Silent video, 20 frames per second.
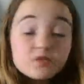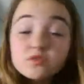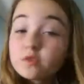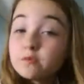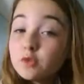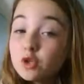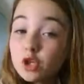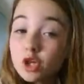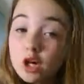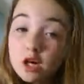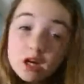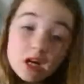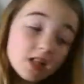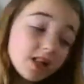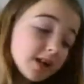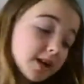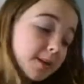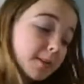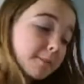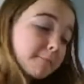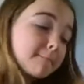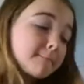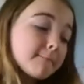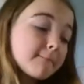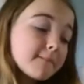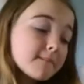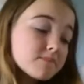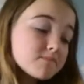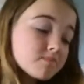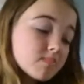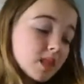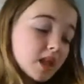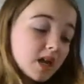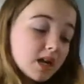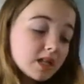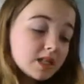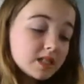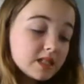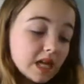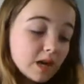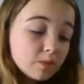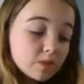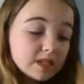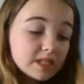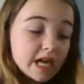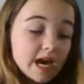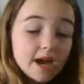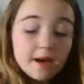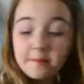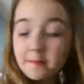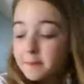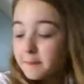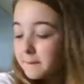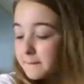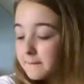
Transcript: from New York Colour. That was that.